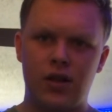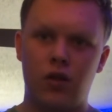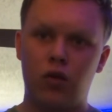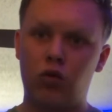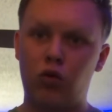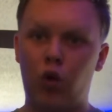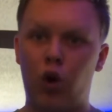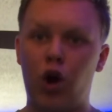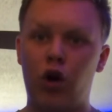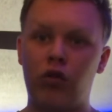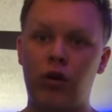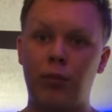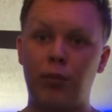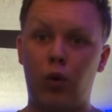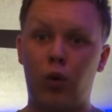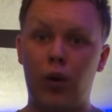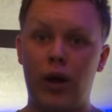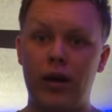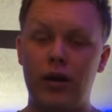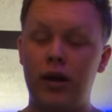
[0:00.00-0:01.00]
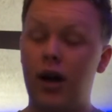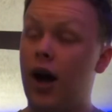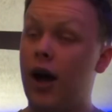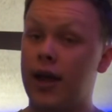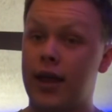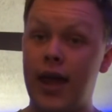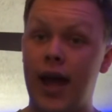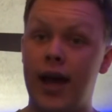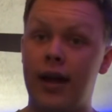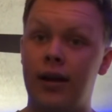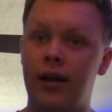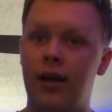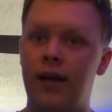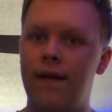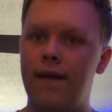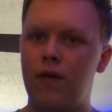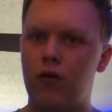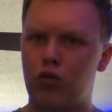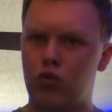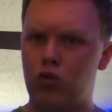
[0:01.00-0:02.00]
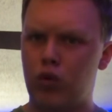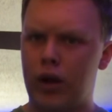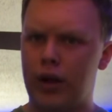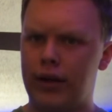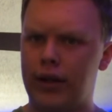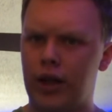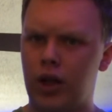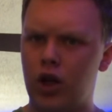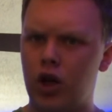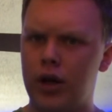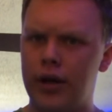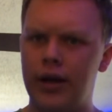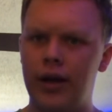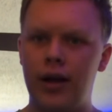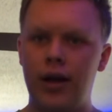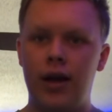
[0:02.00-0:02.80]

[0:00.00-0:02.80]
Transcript: The Royal Rumble win, again, really good.